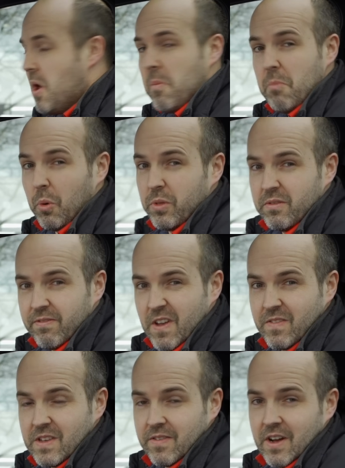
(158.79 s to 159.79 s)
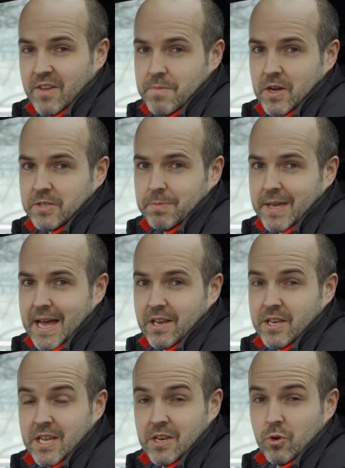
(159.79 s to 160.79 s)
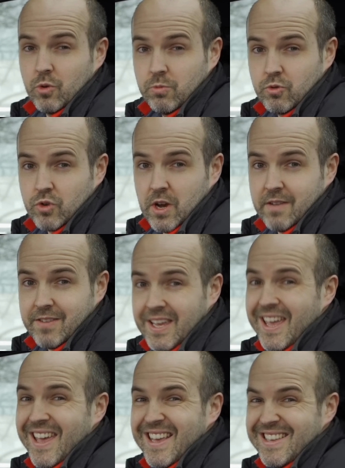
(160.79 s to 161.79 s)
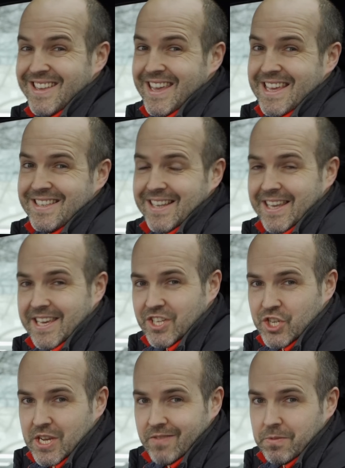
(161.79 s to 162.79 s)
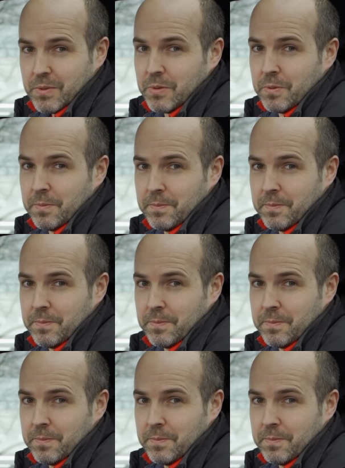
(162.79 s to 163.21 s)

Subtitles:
more than 55 miles per gallon in normal driving is easily achievable.